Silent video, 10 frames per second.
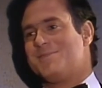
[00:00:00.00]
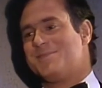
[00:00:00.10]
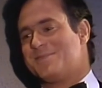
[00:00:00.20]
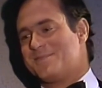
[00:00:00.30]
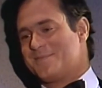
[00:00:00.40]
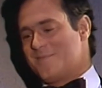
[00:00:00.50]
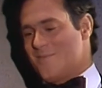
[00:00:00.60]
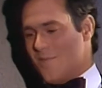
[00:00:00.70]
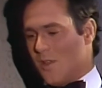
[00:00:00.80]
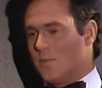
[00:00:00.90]
Your name,
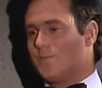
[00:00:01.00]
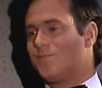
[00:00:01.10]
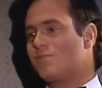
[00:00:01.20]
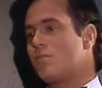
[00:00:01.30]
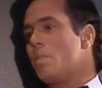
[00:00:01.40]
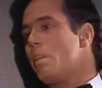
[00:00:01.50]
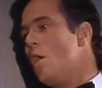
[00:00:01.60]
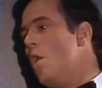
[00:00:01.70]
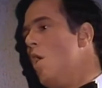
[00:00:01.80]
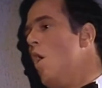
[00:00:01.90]
please.
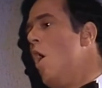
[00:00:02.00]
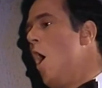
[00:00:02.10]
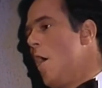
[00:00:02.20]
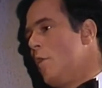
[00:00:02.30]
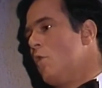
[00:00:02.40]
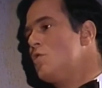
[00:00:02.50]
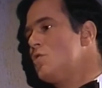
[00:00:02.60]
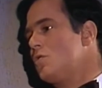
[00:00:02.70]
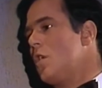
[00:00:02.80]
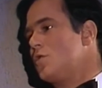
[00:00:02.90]
Hi there, this
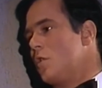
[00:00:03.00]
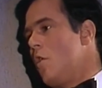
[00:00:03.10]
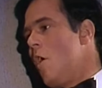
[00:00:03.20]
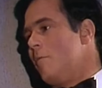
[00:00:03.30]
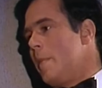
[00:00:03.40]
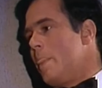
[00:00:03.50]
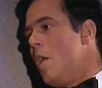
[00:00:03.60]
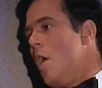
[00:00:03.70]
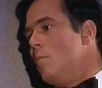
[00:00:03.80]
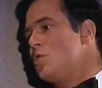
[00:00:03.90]
is Dustin Hoffman.
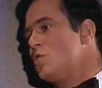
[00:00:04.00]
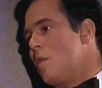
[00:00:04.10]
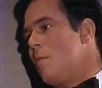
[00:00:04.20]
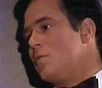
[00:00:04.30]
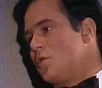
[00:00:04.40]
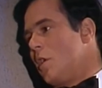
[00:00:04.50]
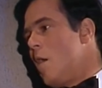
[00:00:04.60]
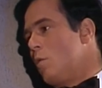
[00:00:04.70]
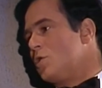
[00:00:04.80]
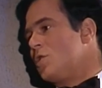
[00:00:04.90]
Mrs. Robinson and I
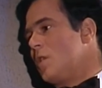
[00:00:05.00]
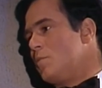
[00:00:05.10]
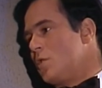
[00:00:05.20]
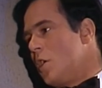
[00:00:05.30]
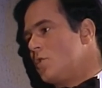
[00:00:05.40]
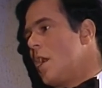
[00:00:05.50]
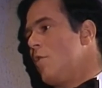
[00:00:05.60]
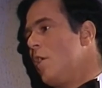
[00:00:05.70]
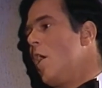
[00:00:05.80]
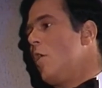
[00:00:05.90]
were just upstairs, and I
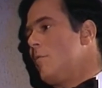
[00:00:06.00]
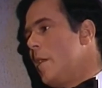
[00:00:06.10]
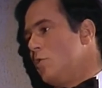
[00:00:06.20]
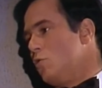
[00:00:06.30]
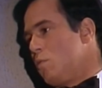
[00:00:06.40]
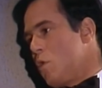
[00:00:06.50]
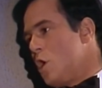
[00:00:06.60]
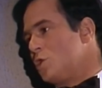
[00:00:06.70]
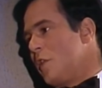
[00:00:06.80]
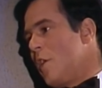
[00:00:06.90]
think I left my toothbrush
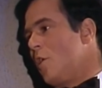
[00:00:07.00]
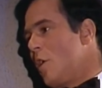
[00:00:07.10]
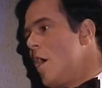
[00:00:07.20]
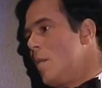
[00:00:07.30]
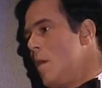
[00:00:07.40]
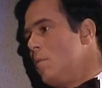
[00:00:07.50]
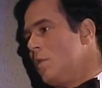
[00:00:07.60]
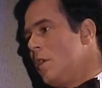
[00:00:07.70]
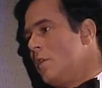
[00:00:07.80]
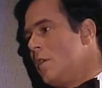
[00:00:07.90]
there. Can I Jeff, come
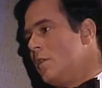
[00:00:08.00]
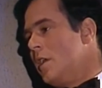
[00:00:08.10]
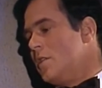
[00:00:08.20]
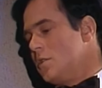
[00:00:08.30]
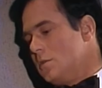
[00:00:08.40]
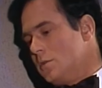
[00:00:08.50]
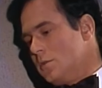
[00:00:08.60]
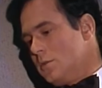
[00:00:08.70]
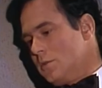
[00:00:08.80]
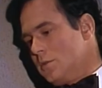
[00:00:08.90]
up with it? Yes?
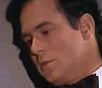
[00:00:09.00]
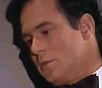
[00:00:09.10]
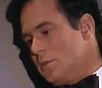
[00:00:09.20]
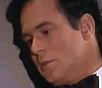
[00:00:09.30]
Give it up.